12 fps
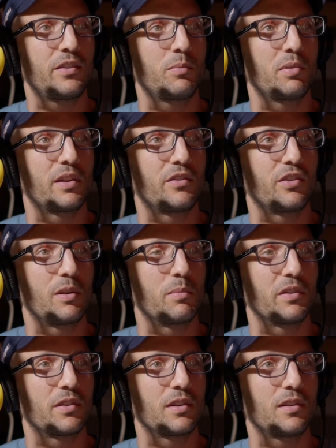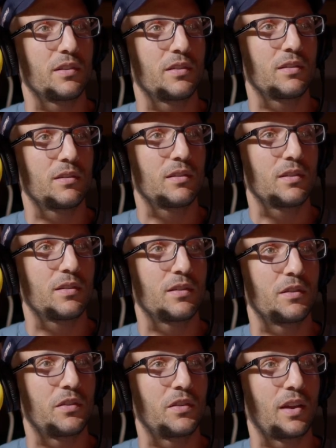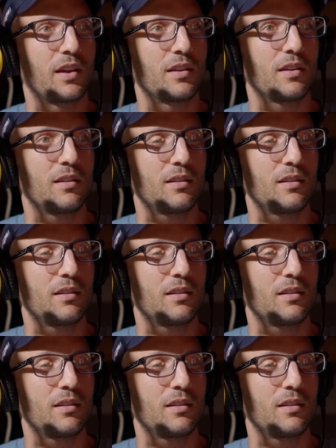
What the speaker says: is pretty cheap, isn't it? Sand.